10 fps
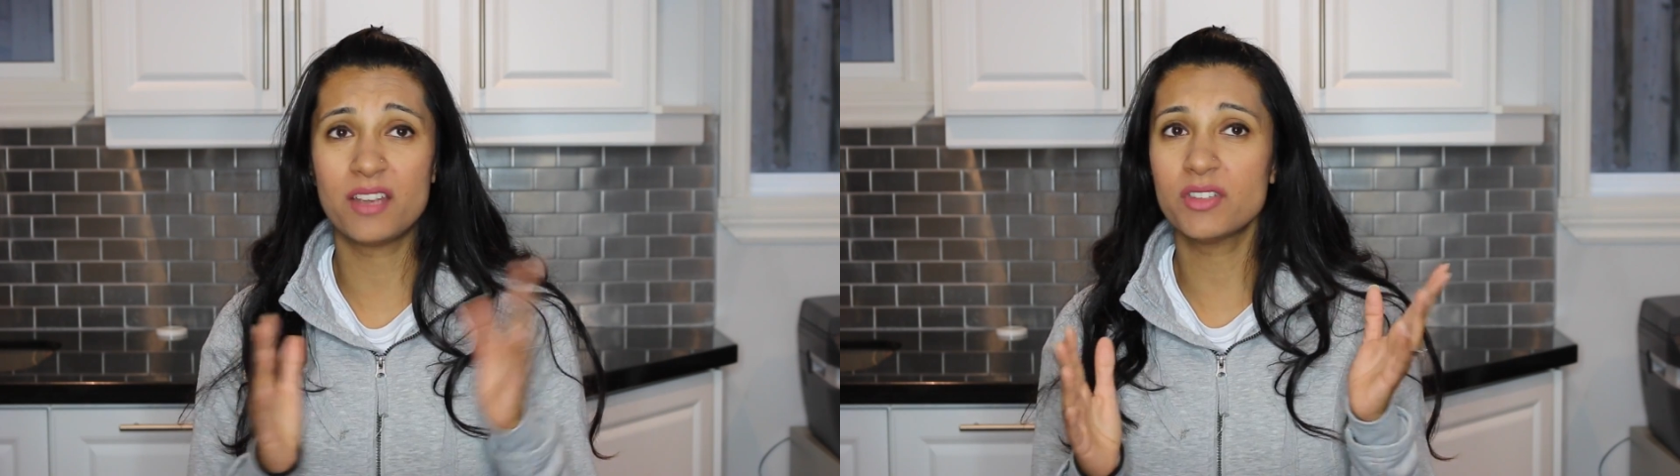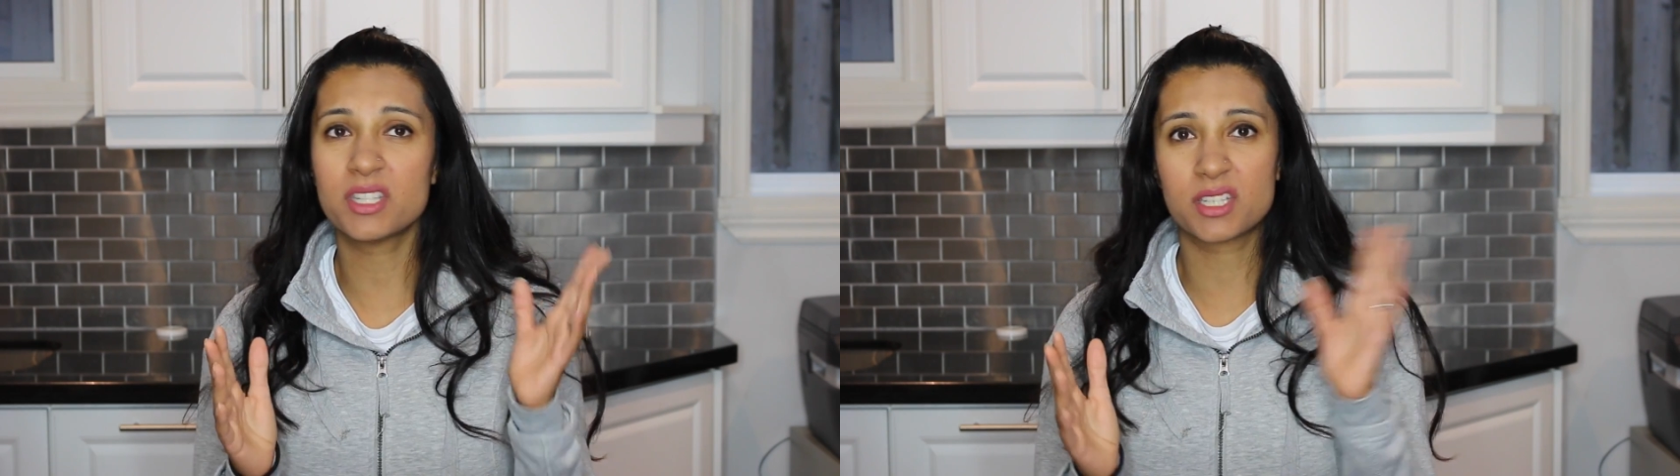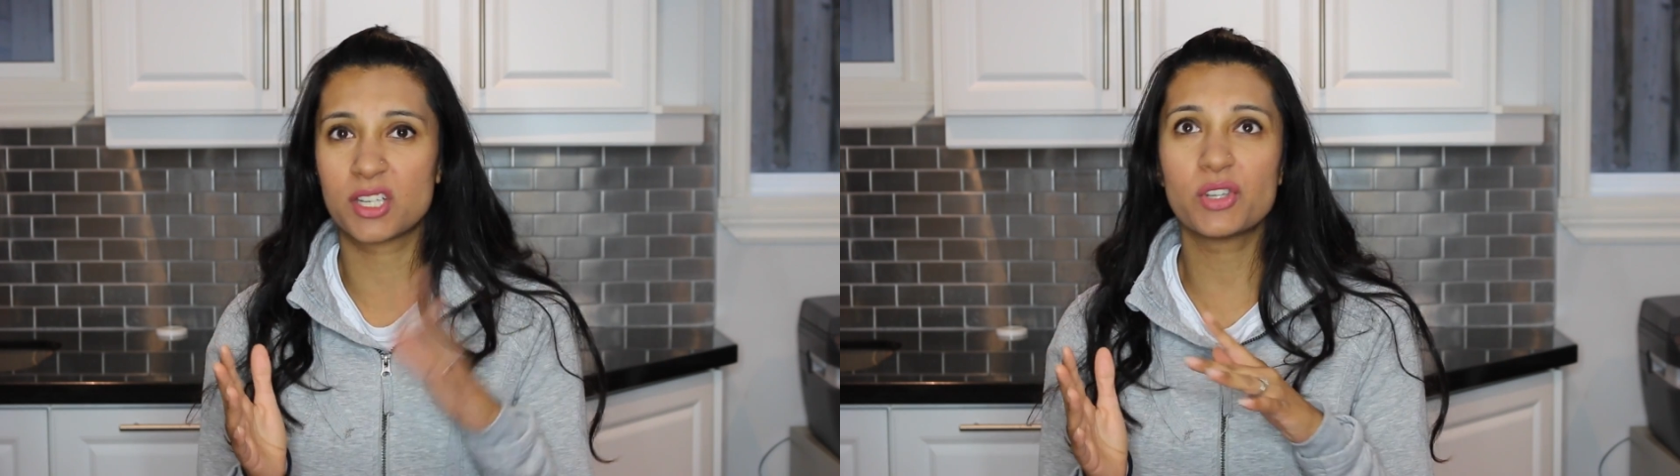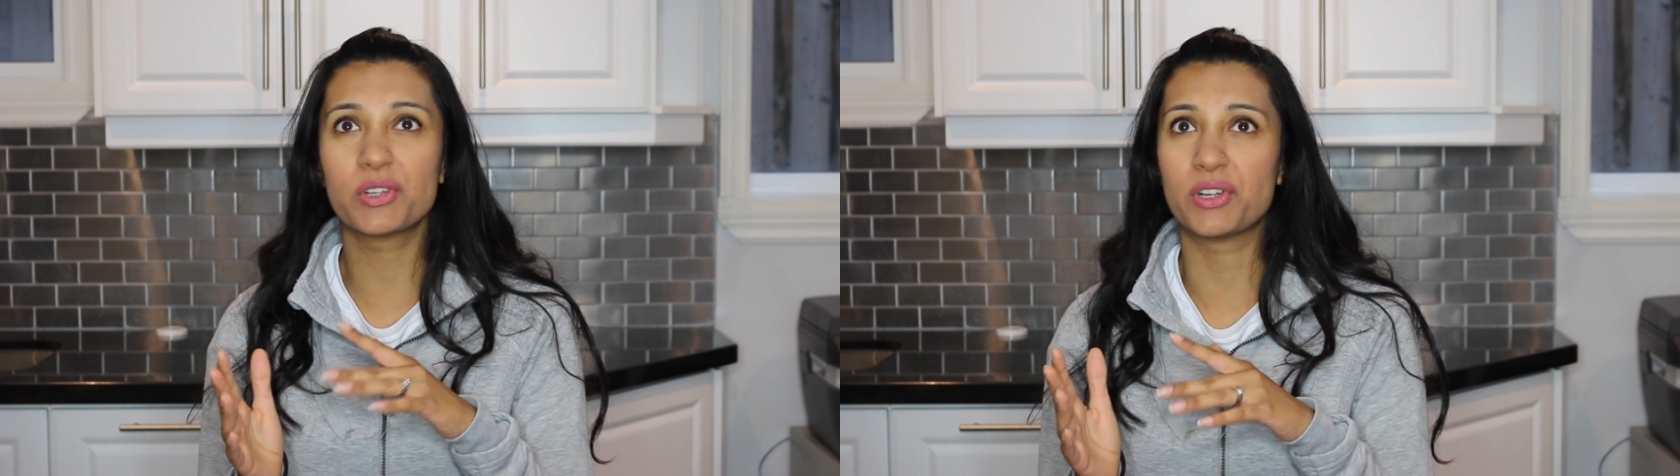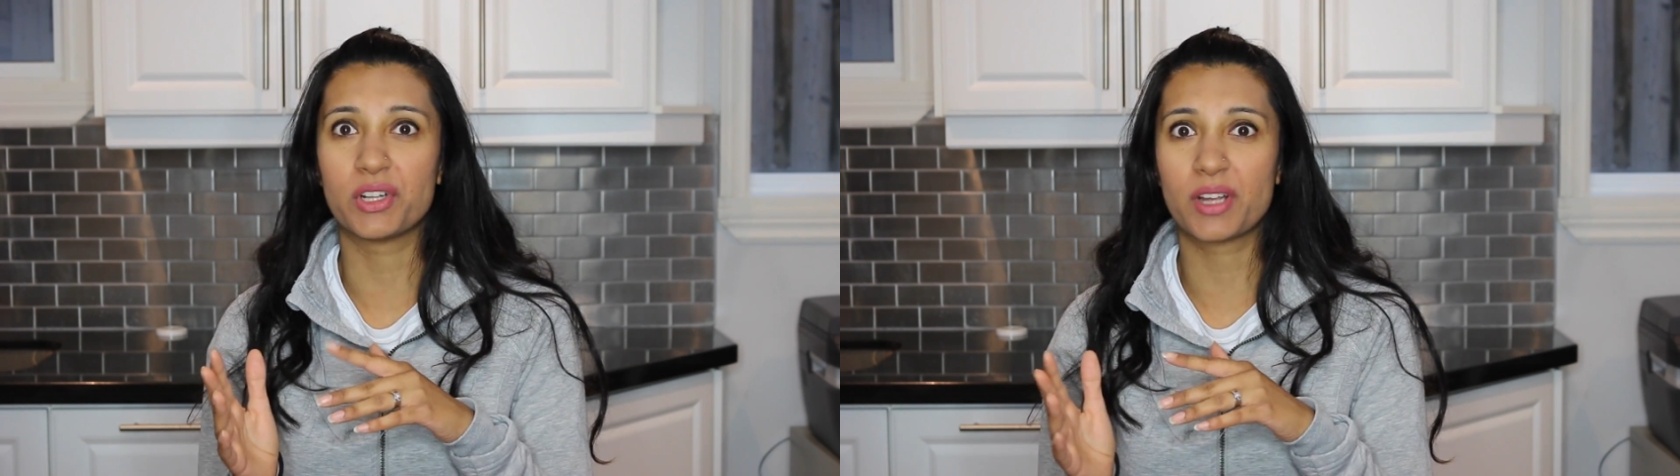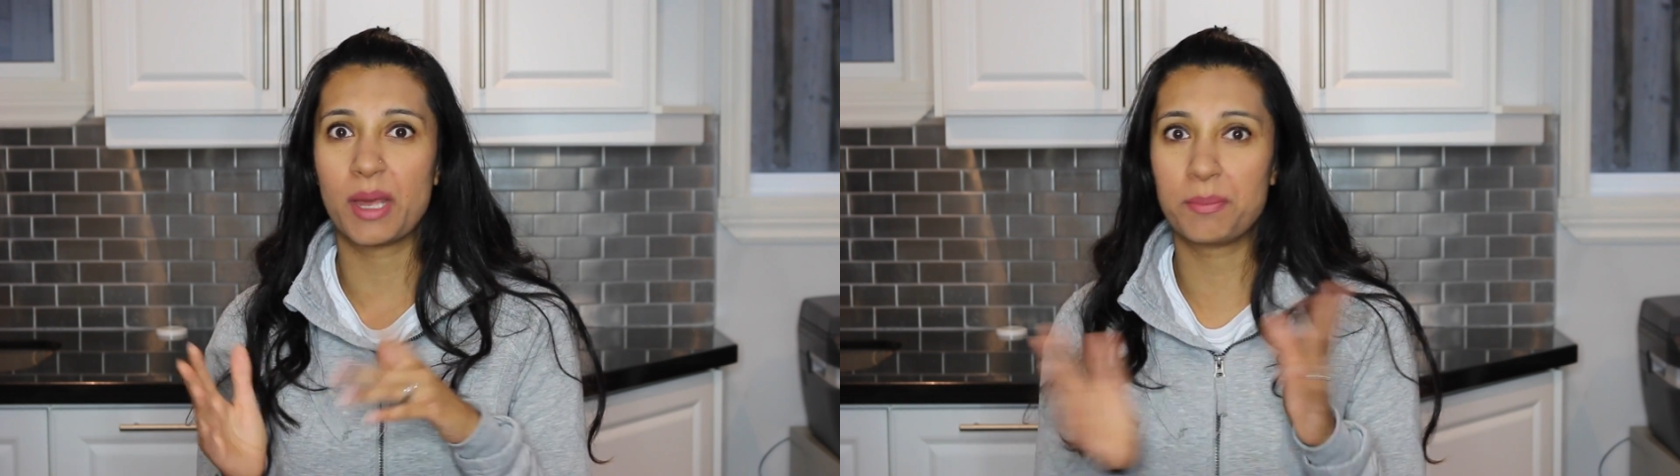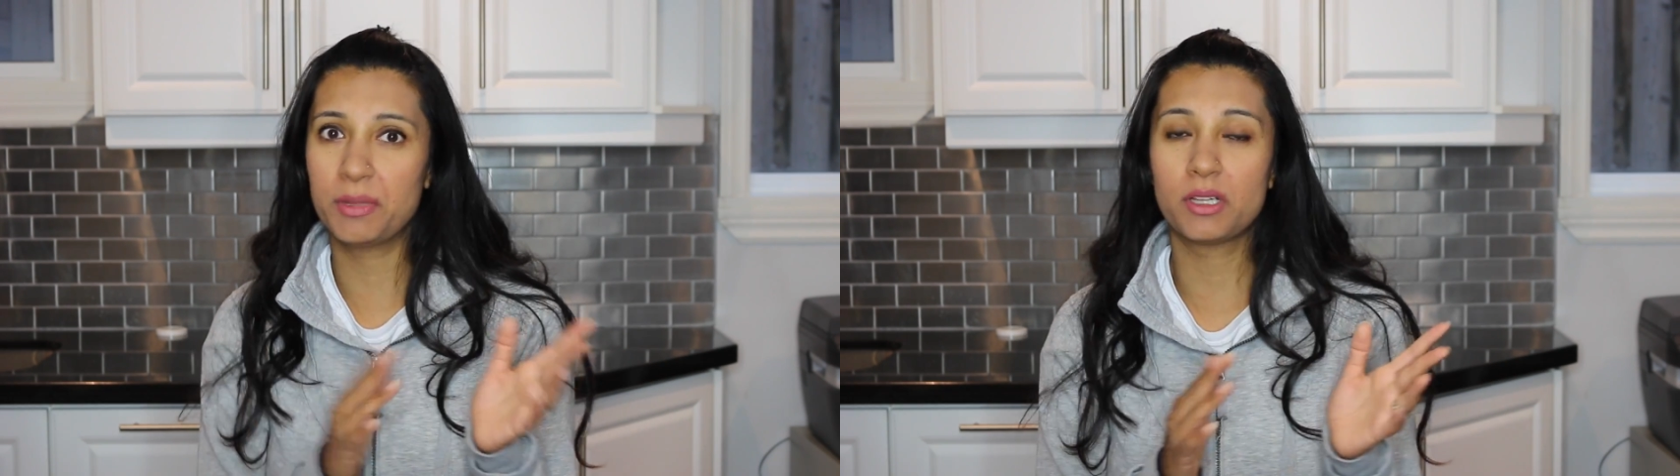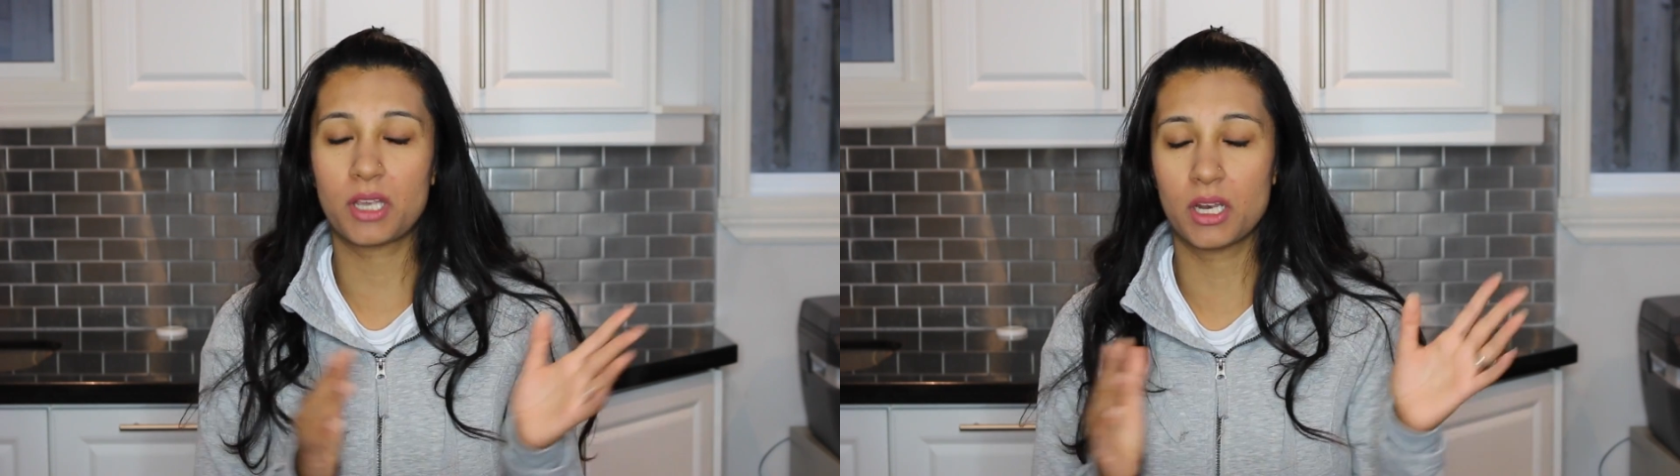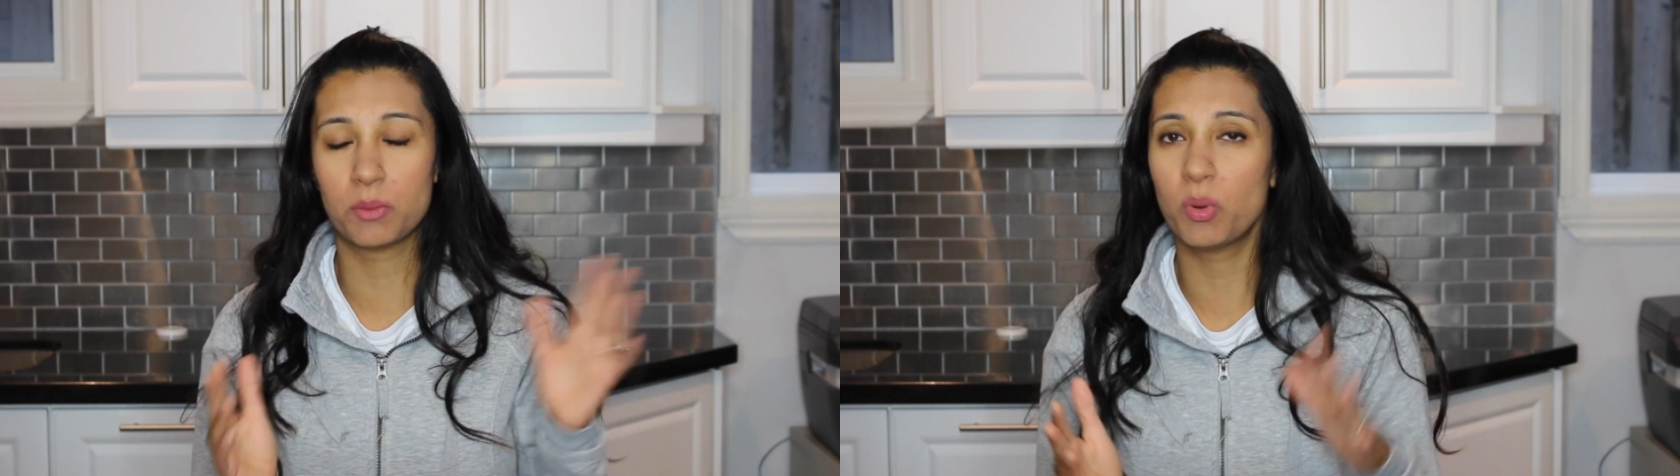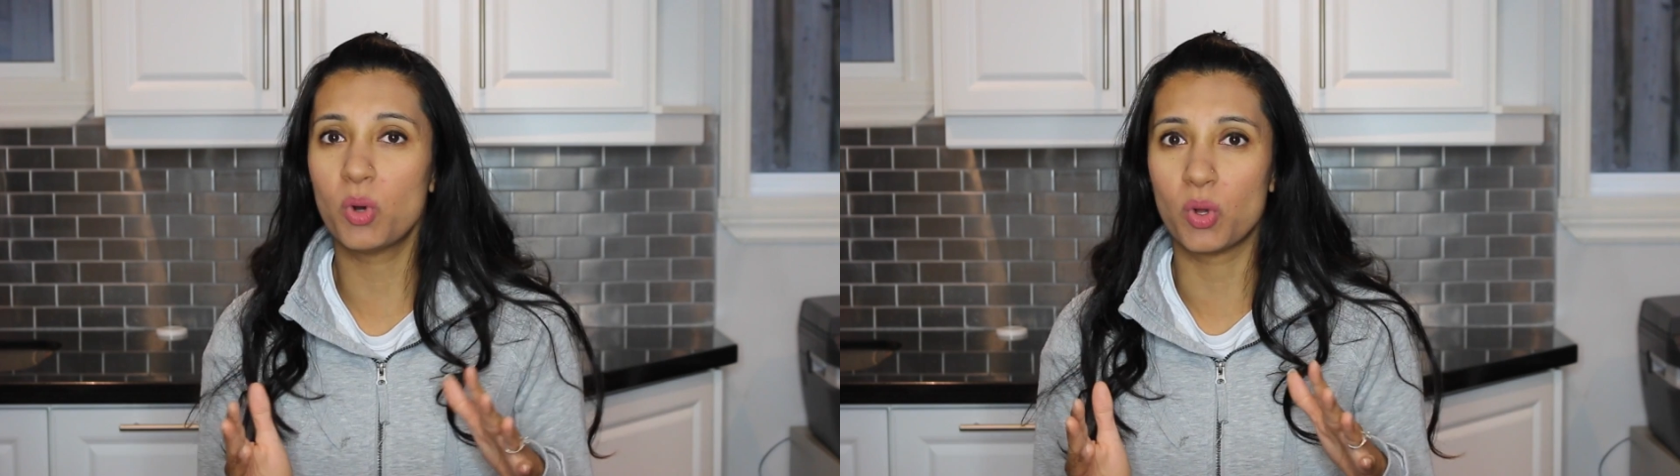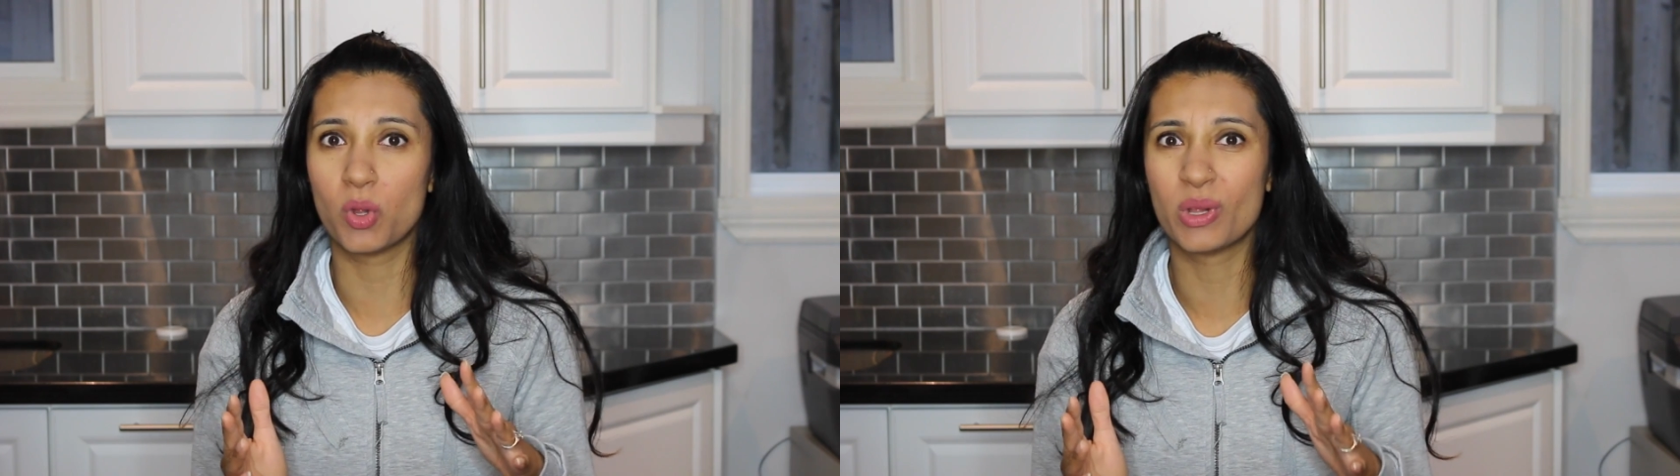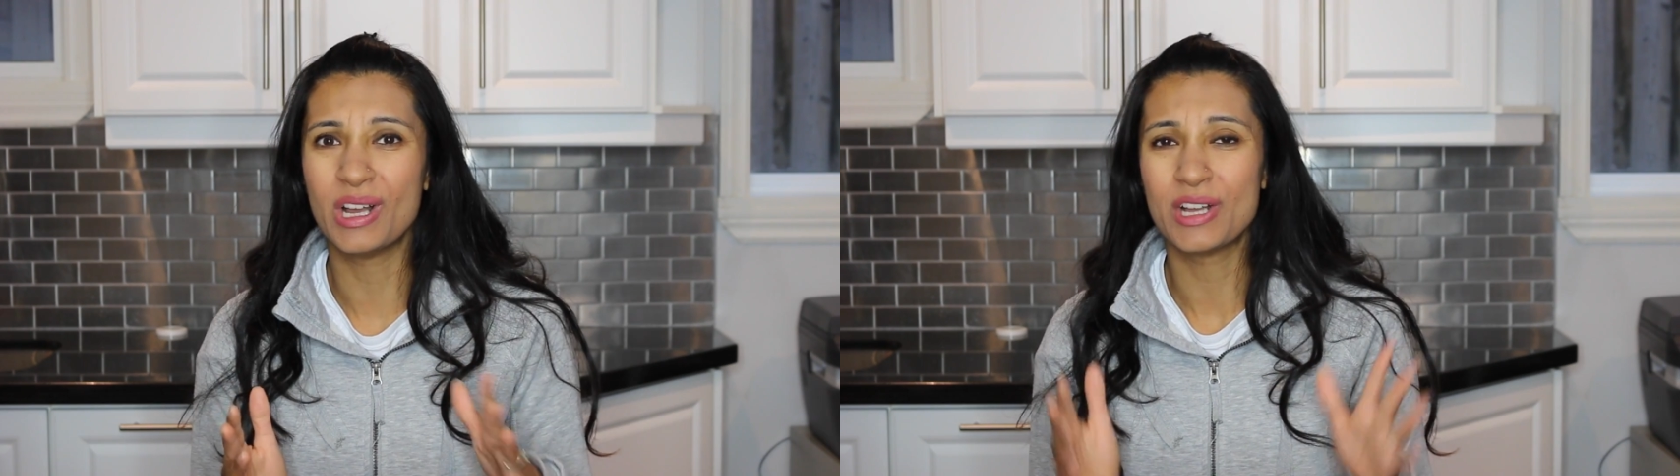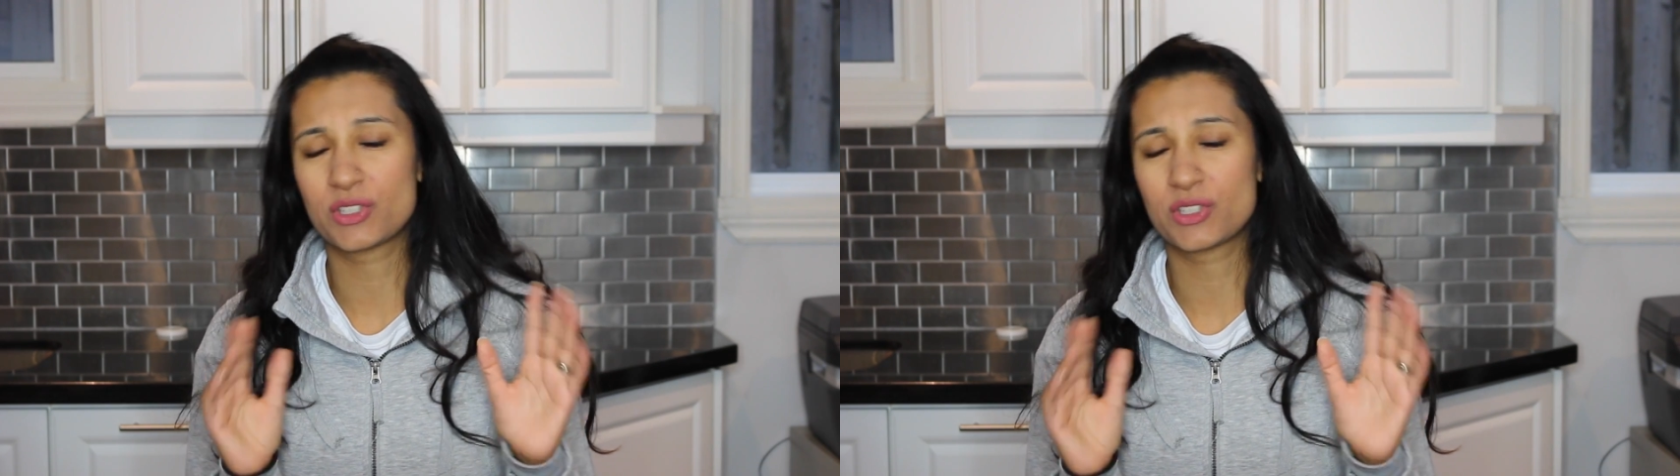even cereal and milk in a bowl,